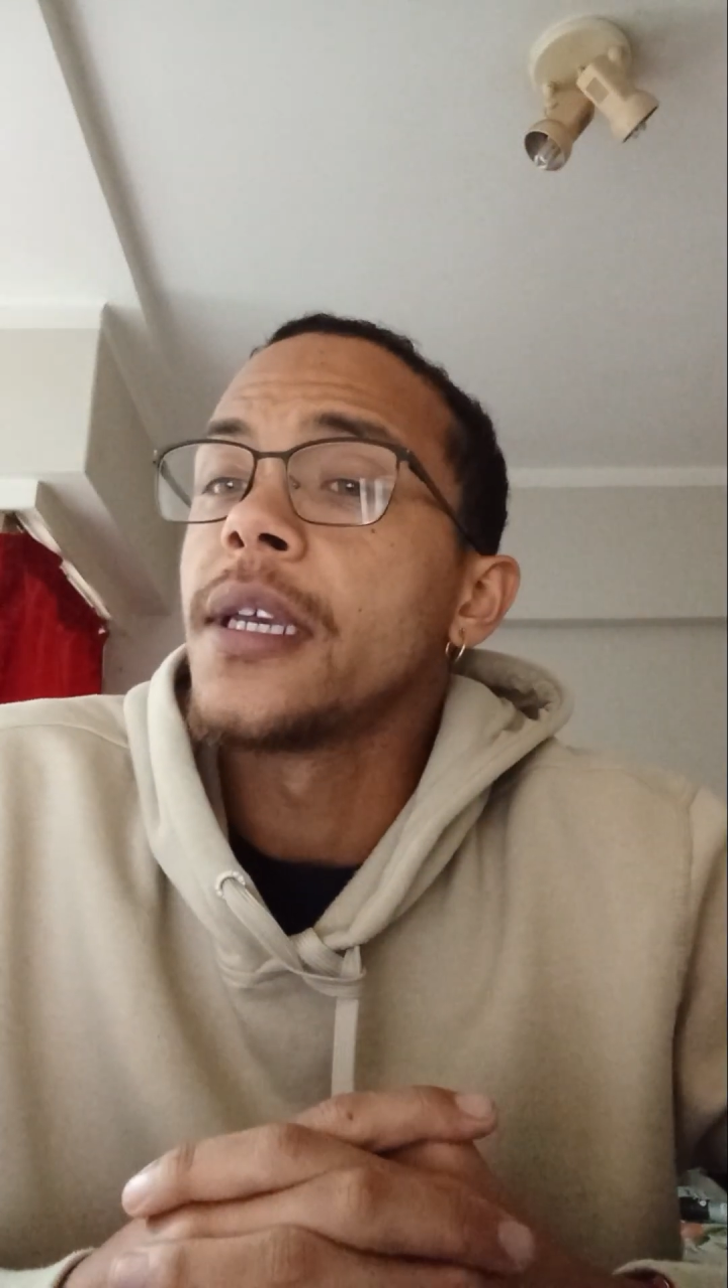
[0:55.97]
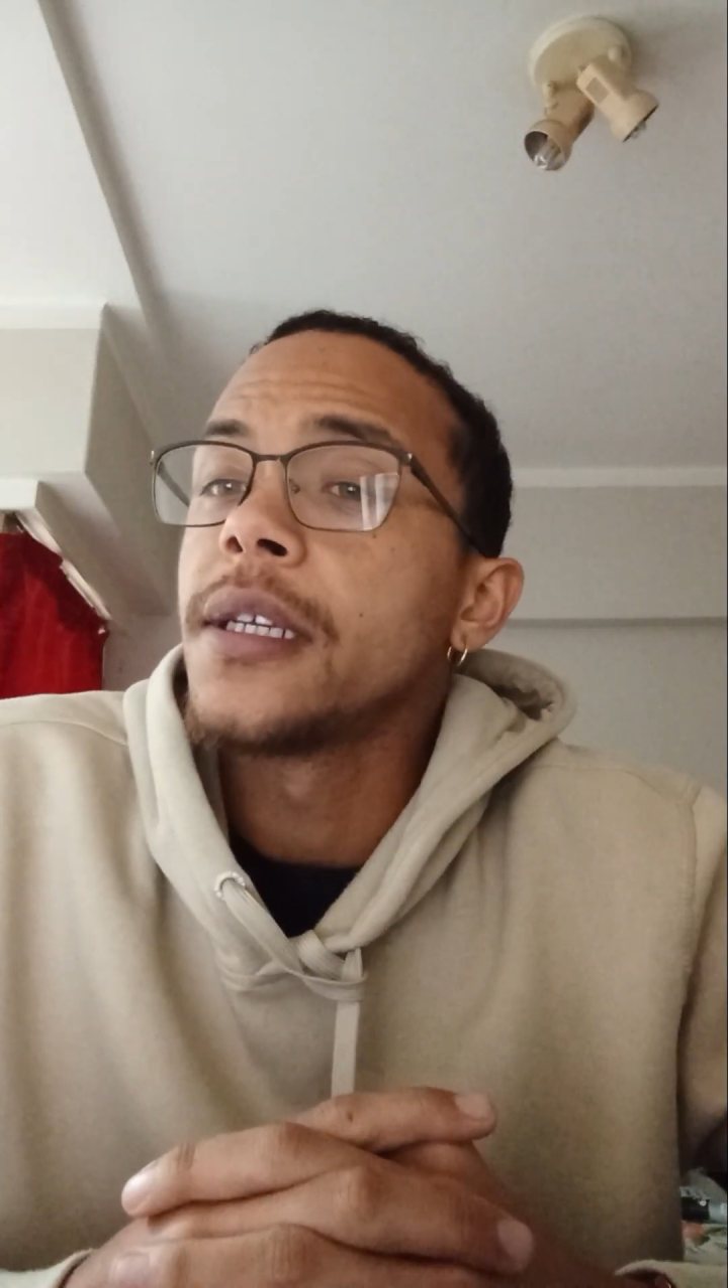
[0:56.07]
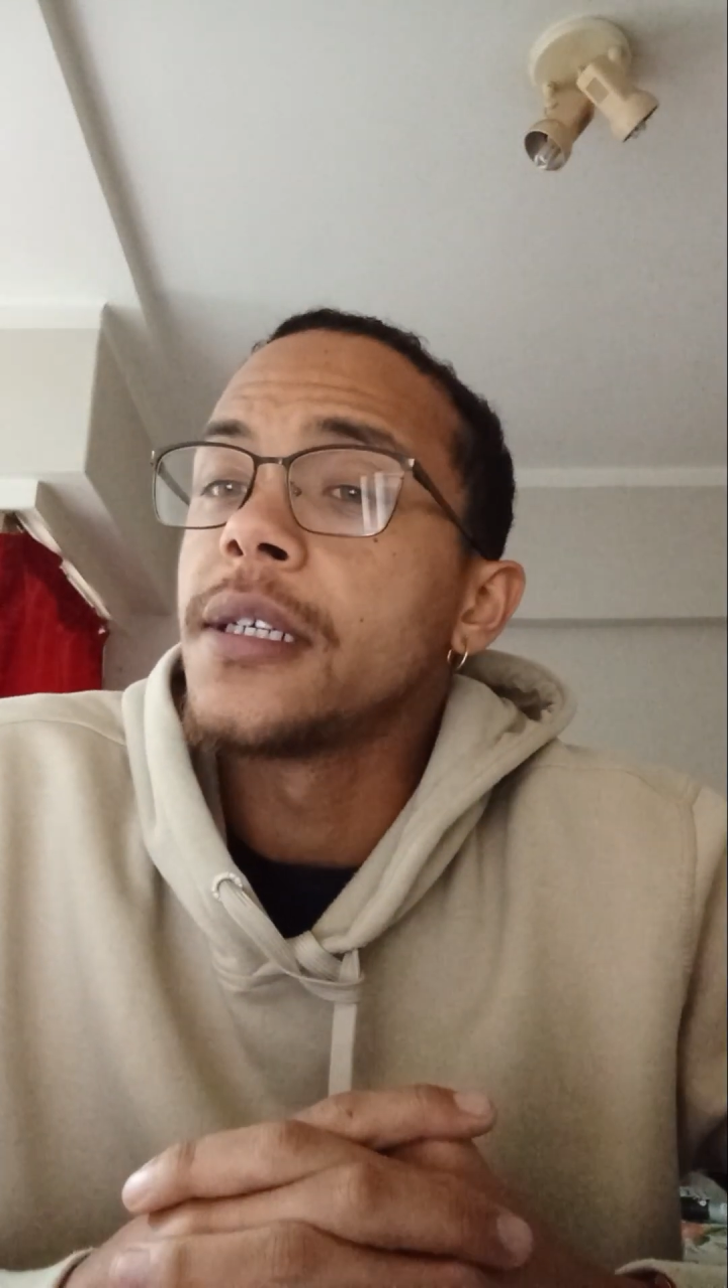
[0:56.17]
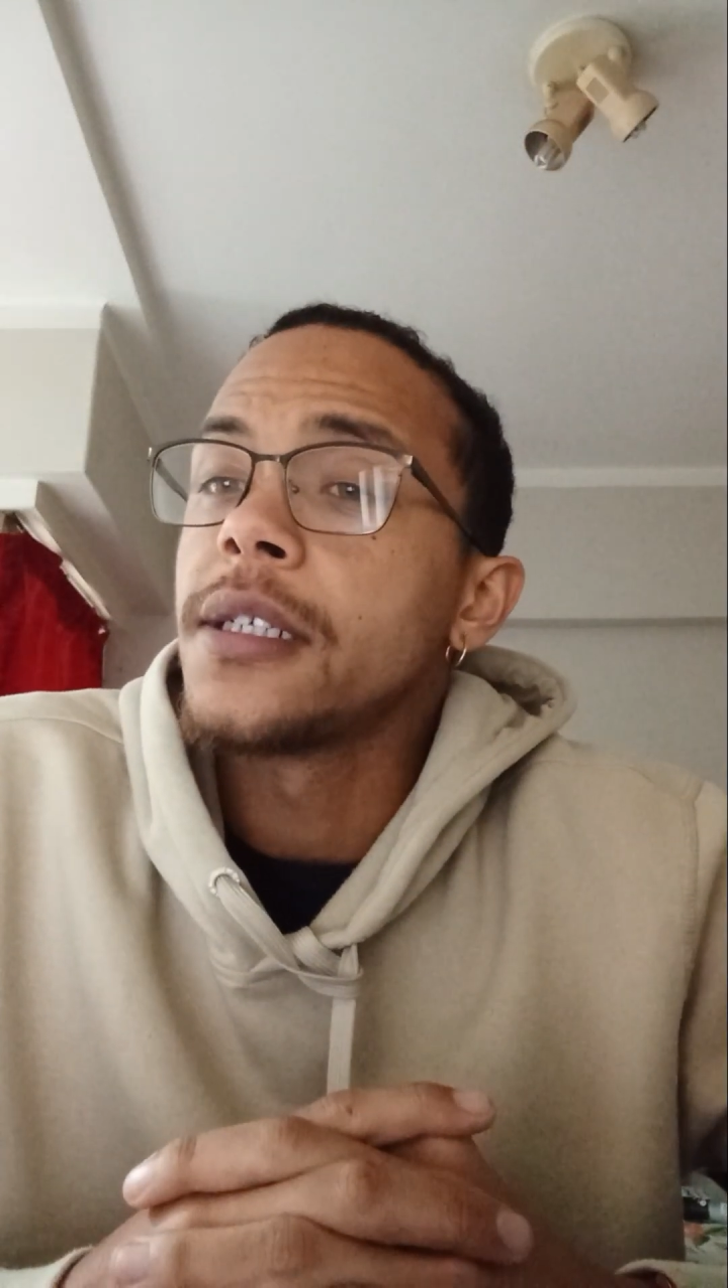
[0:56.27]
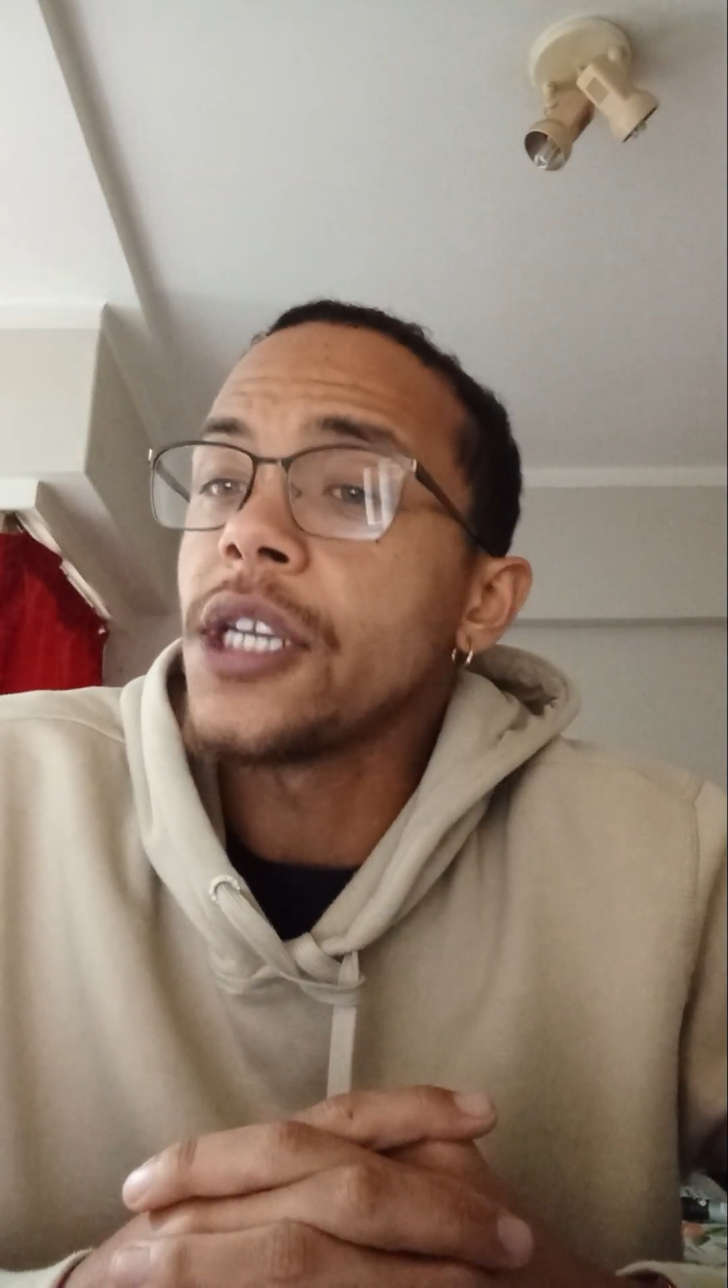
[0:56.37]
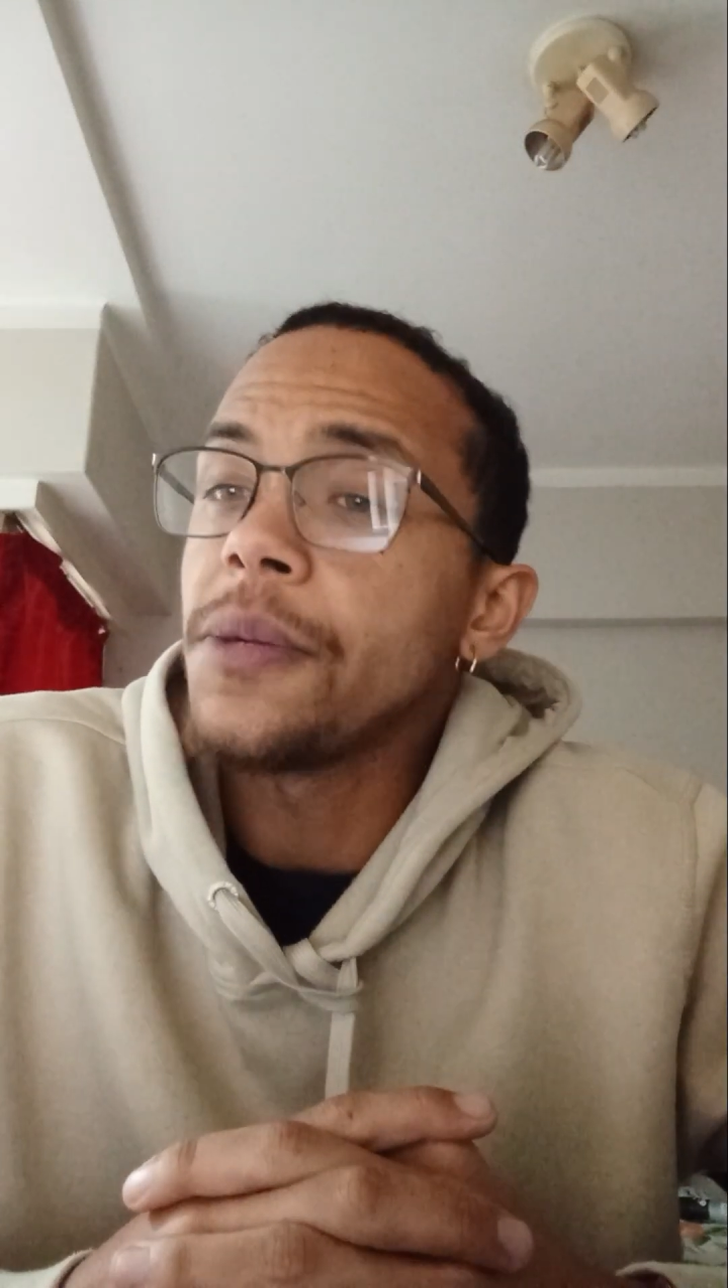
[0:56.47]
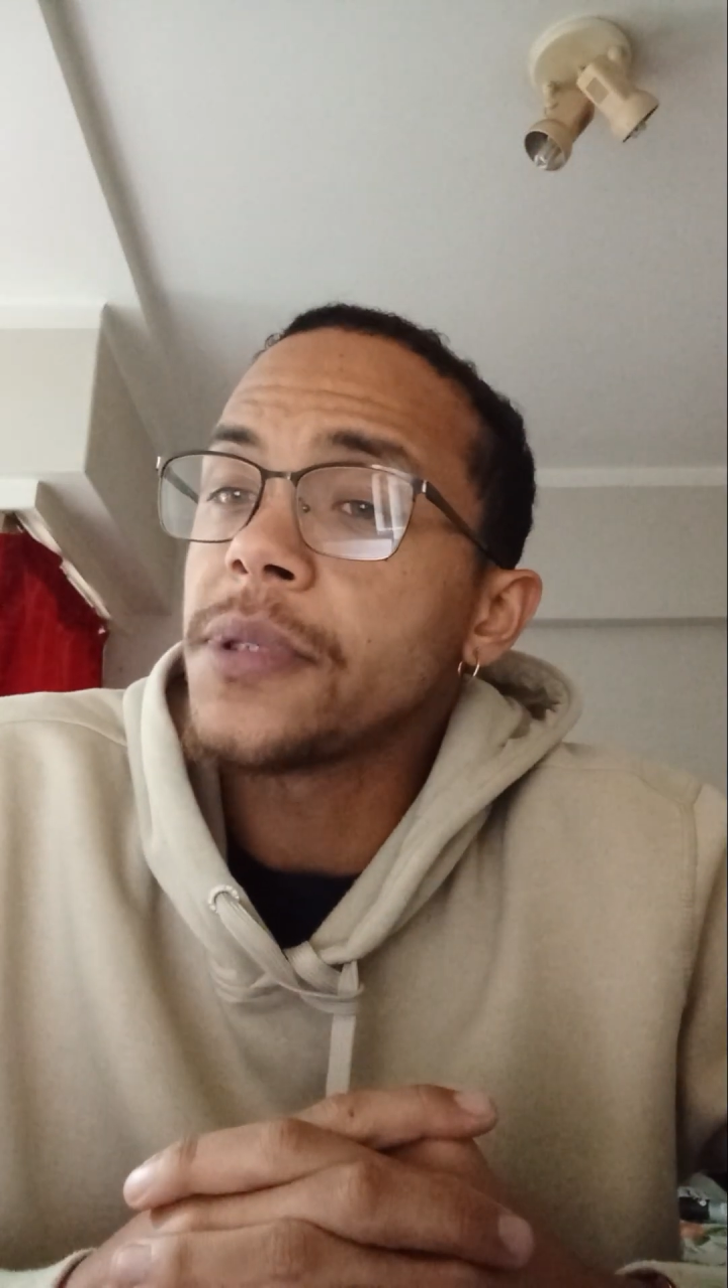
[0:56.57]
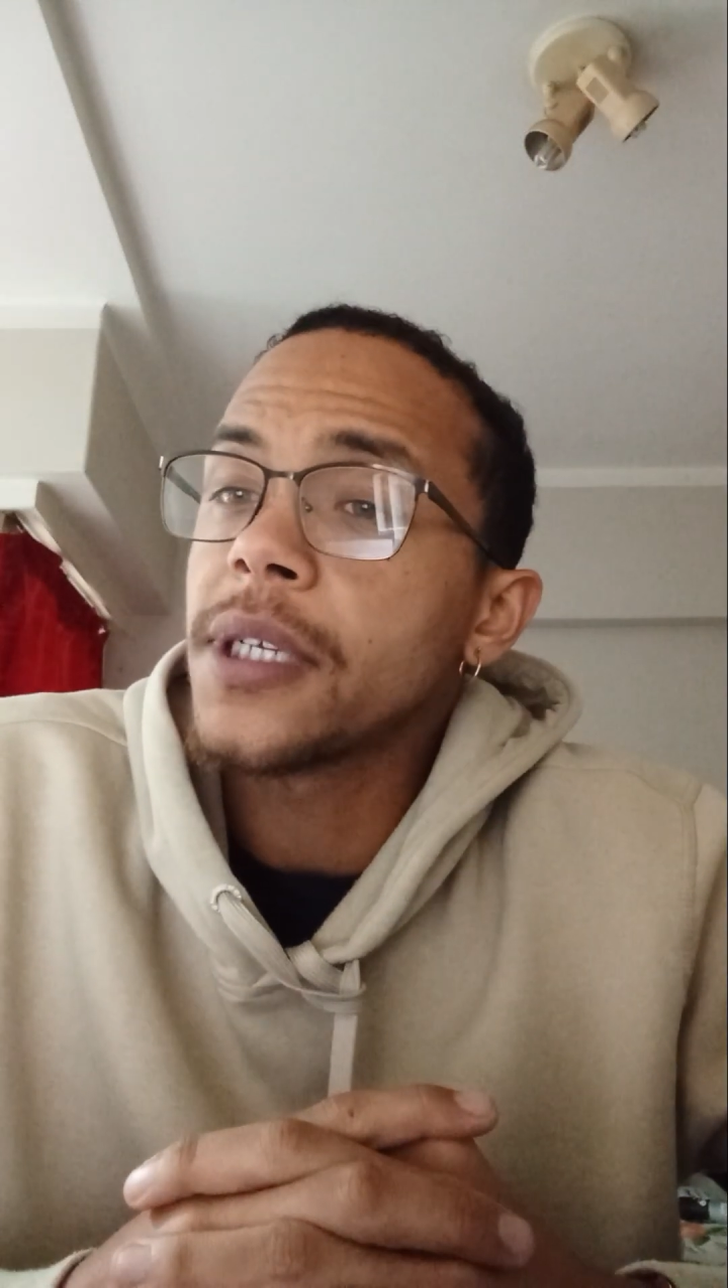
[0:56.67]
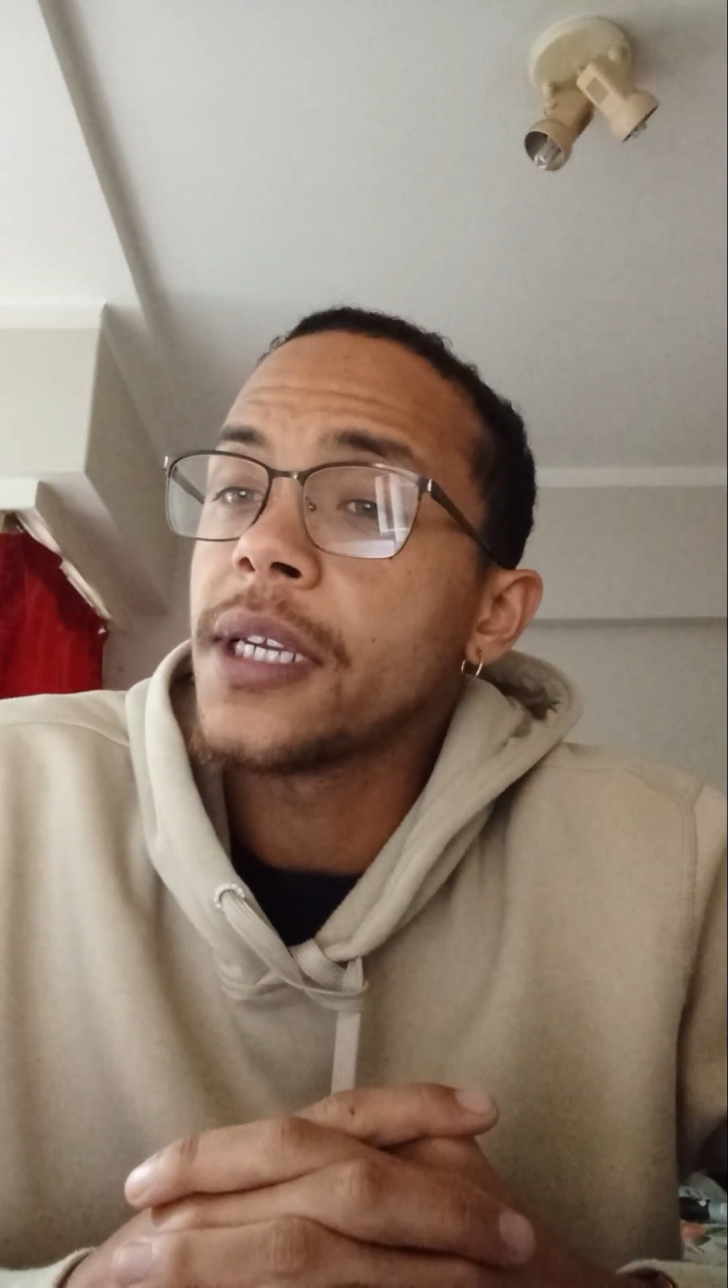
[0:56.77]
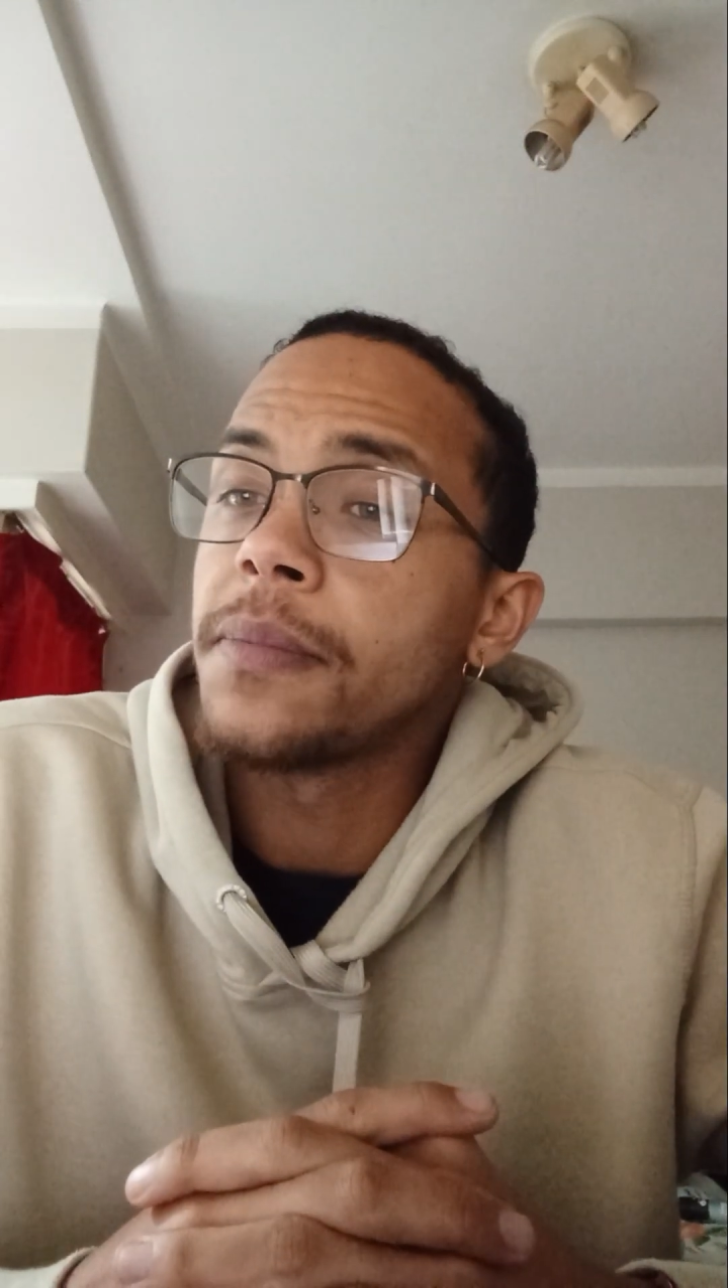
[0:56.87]
Shapes
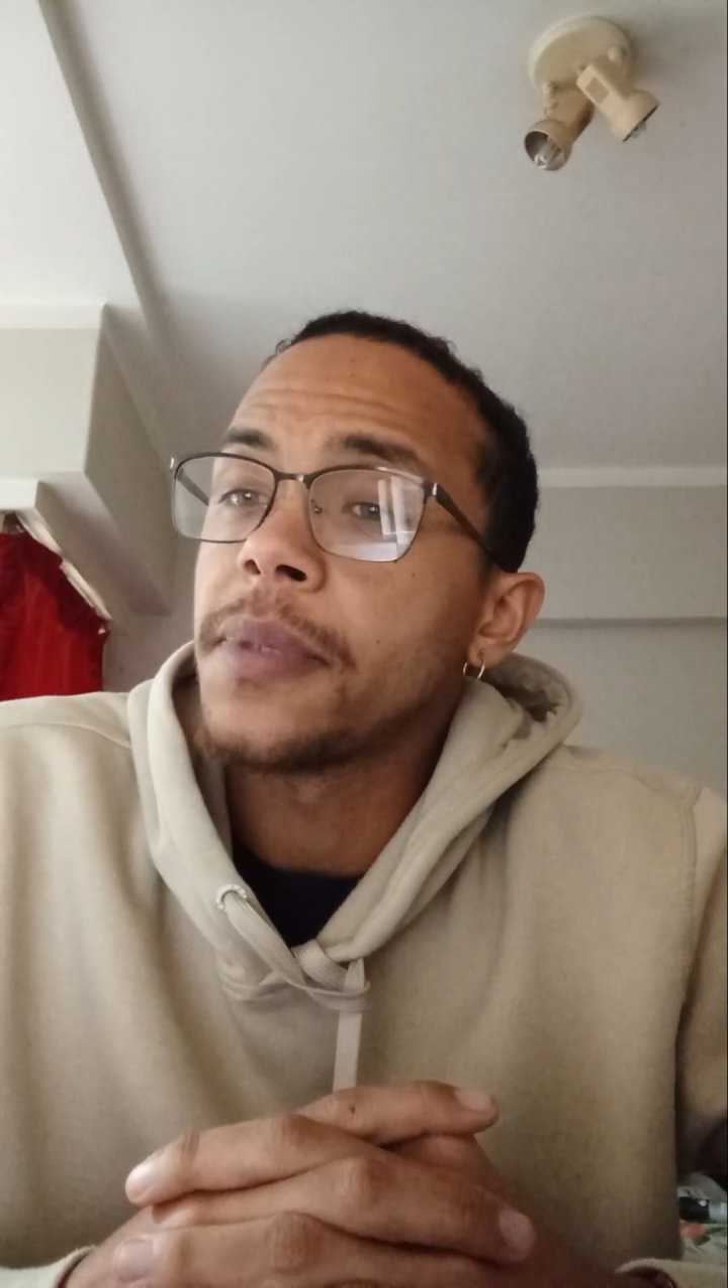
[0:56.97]
can